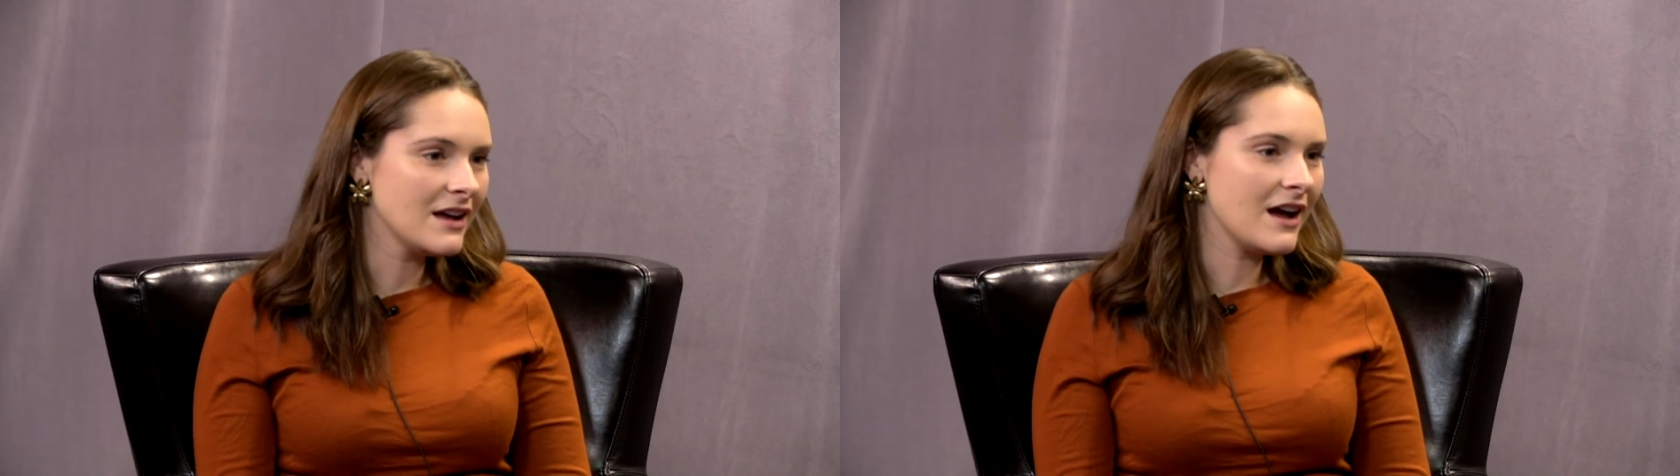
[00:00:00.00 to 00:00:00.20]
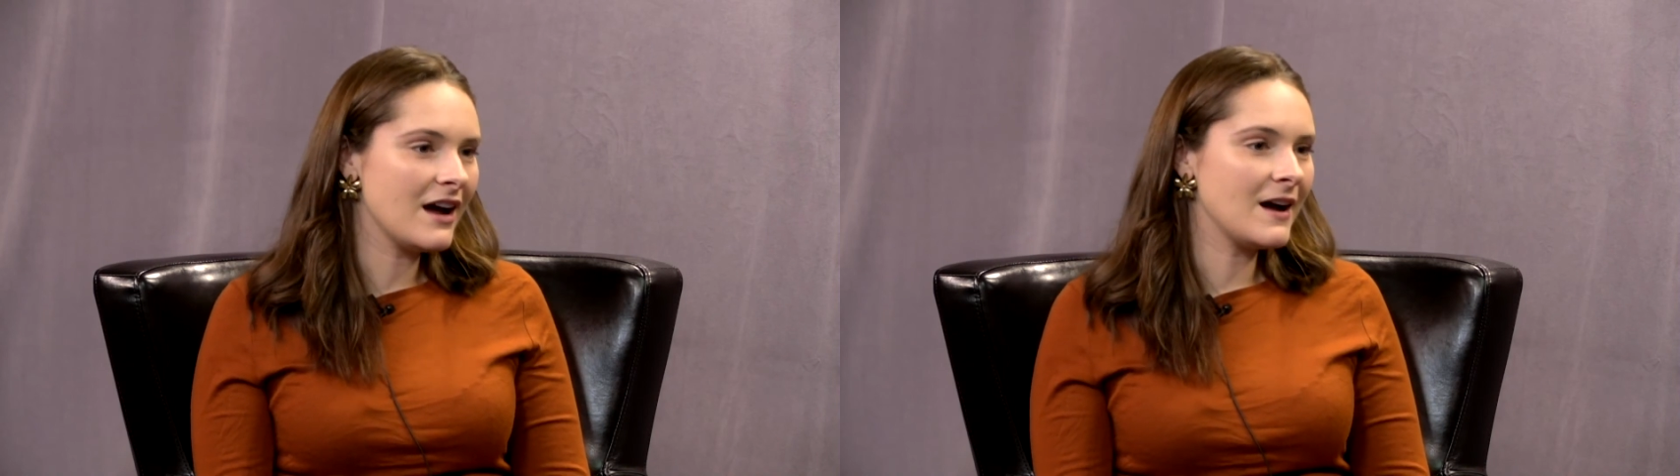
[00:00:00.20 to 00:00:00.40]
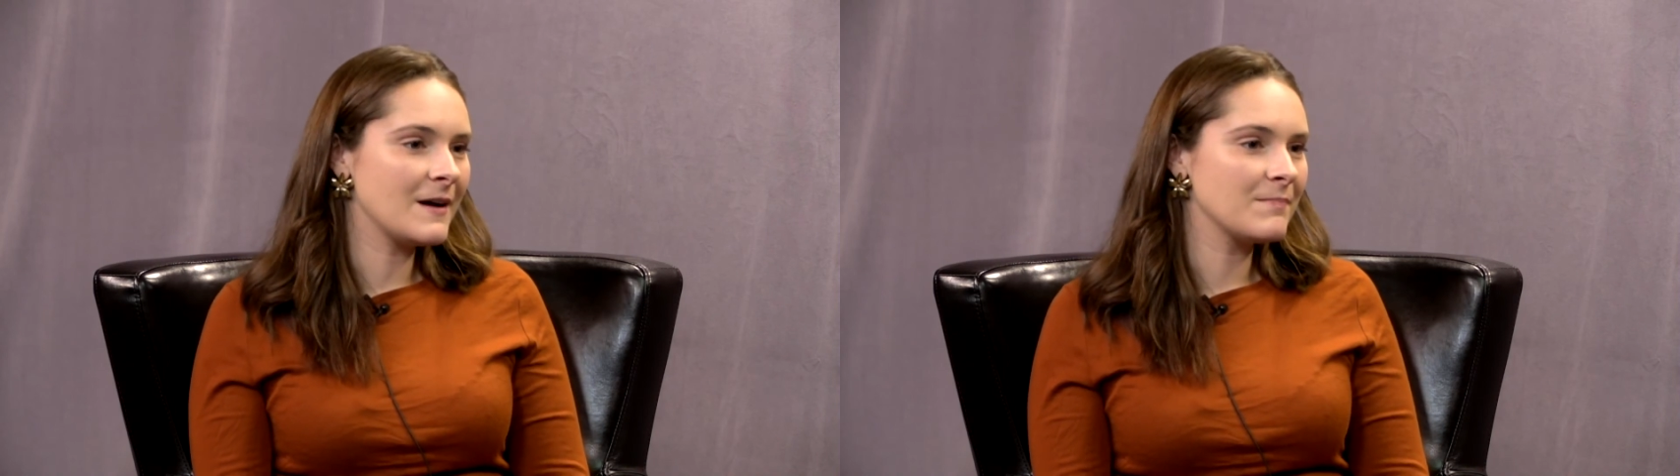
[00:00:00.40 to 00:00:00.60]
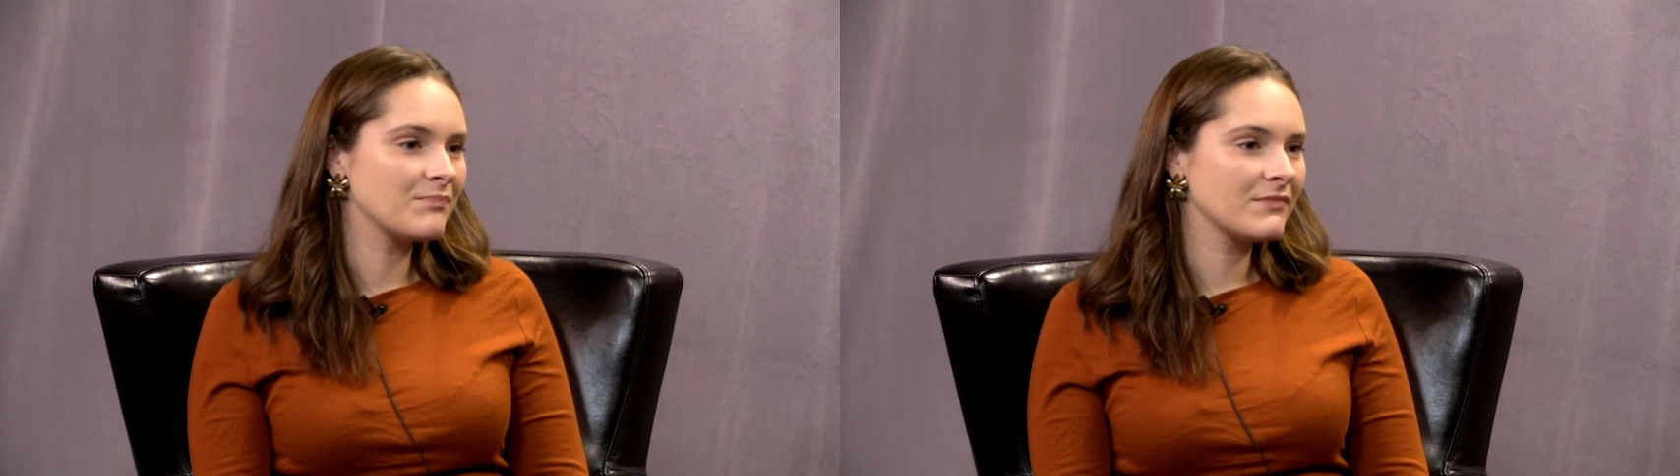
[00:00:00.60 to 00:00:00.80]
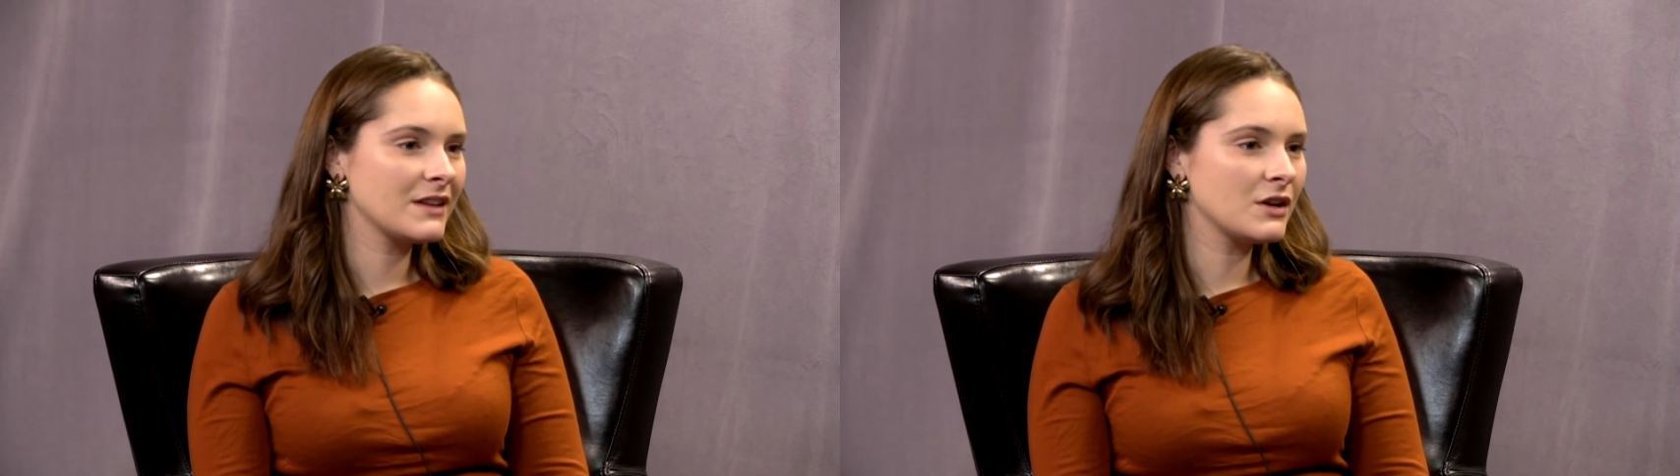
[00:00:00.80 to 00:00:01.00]

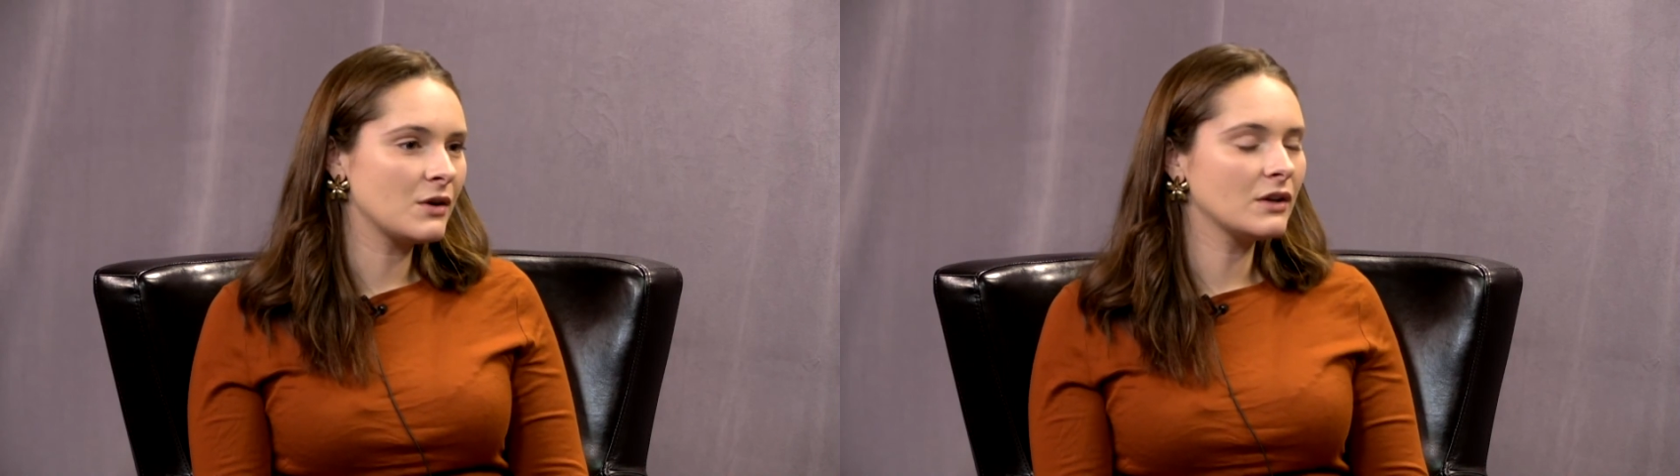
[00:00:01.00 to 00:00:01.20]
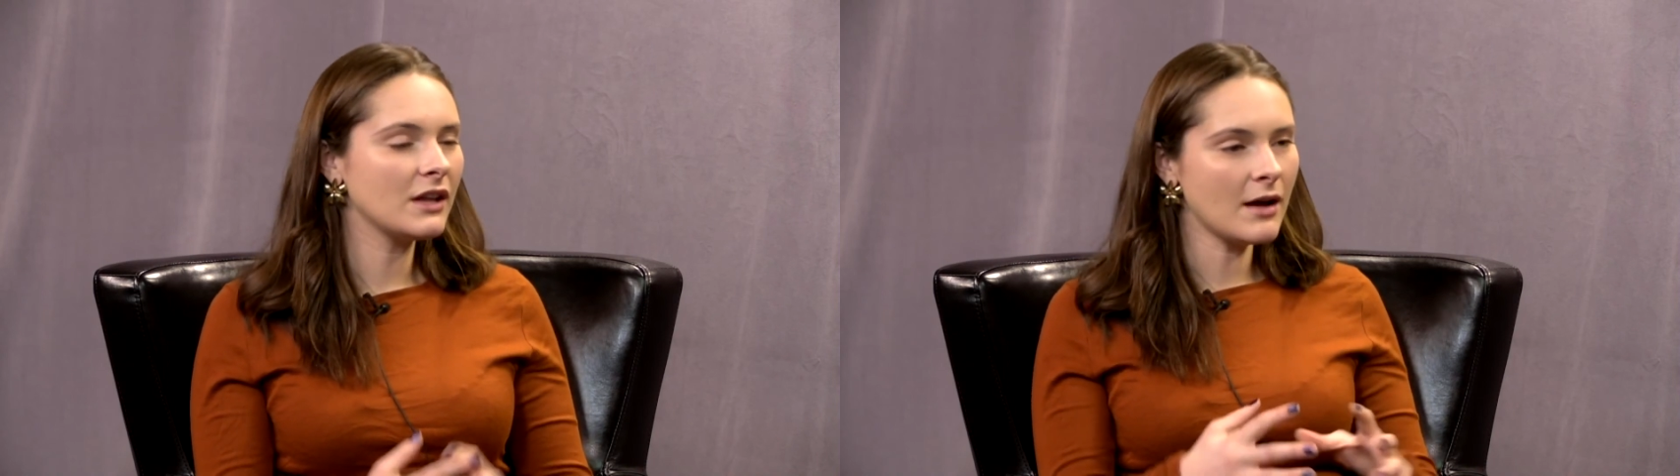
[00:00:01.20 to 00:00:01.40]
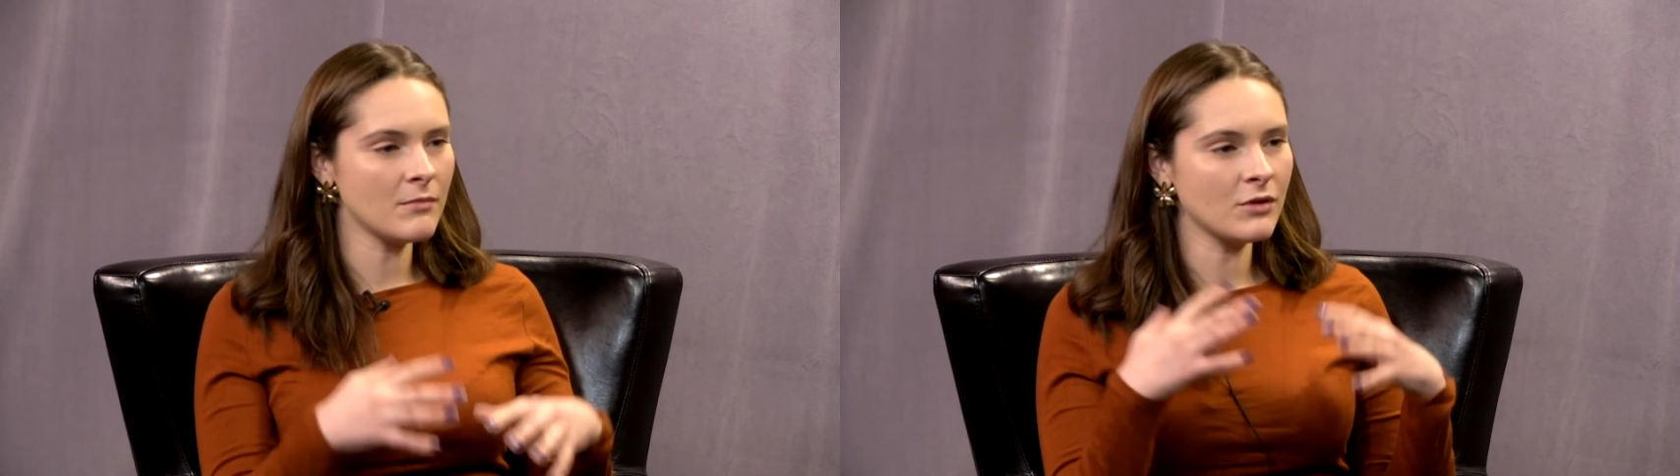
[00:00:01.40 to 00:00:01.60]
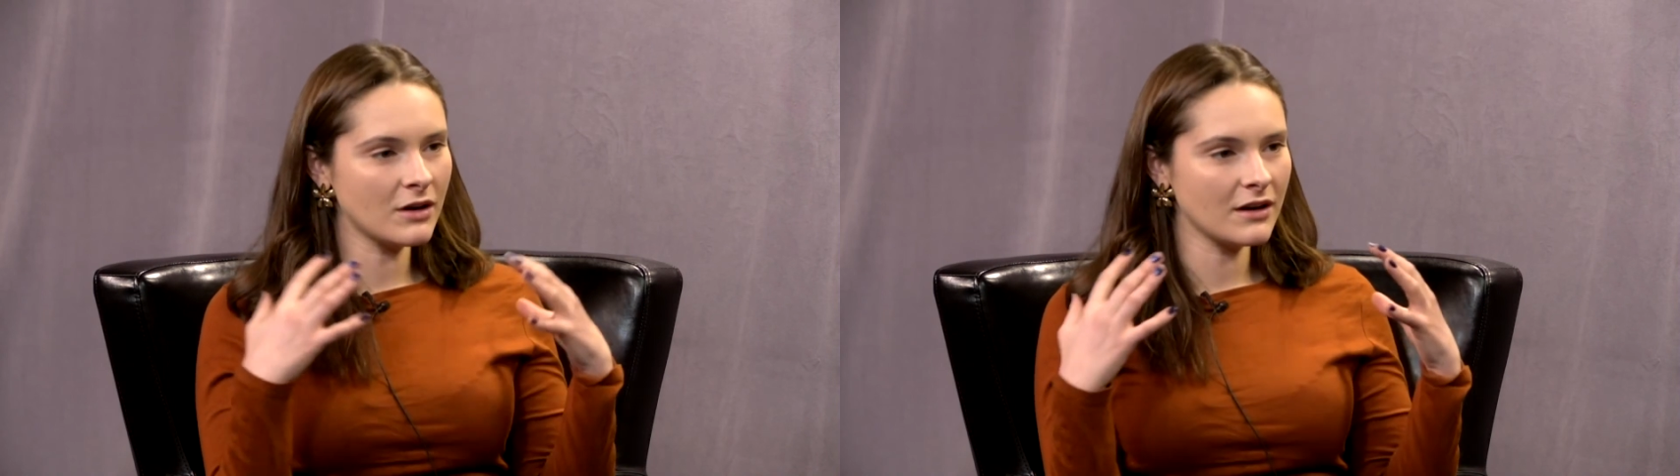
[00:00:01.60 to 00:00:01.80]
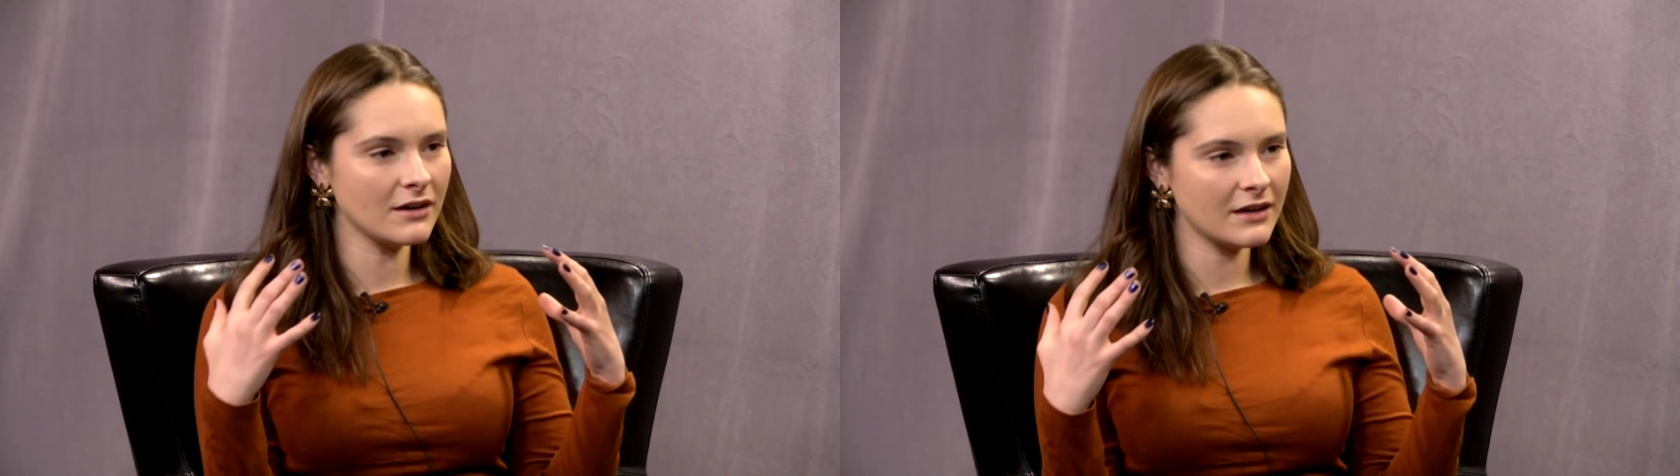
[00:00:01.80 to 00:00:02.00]
A lot
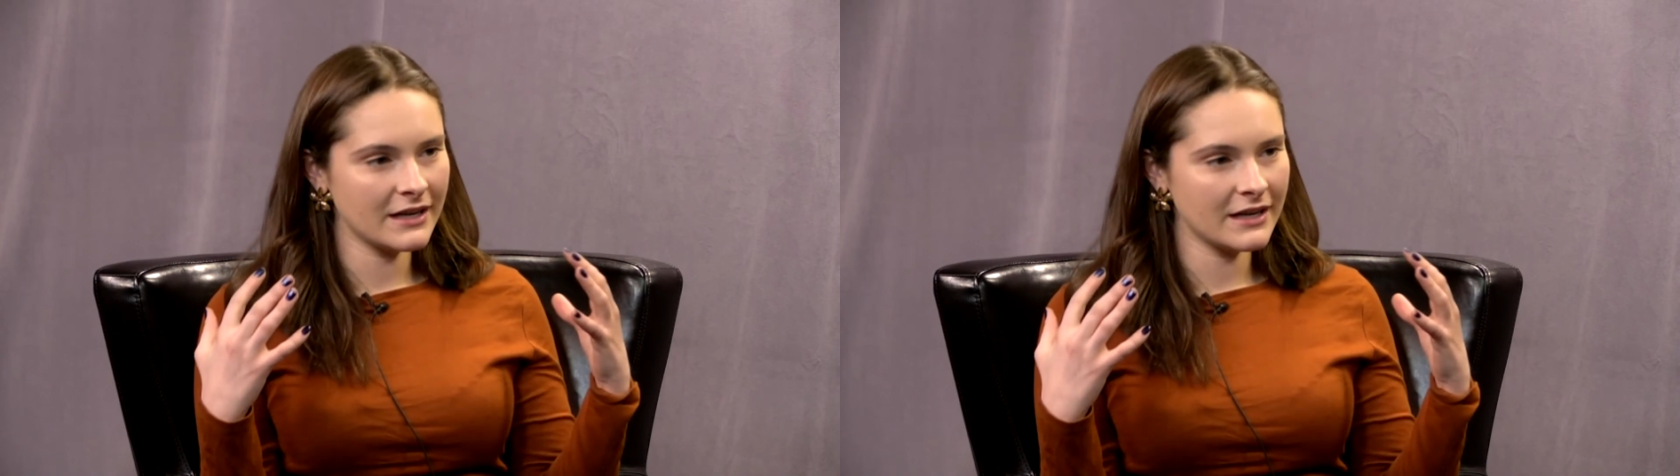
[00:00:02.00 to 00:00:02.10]
more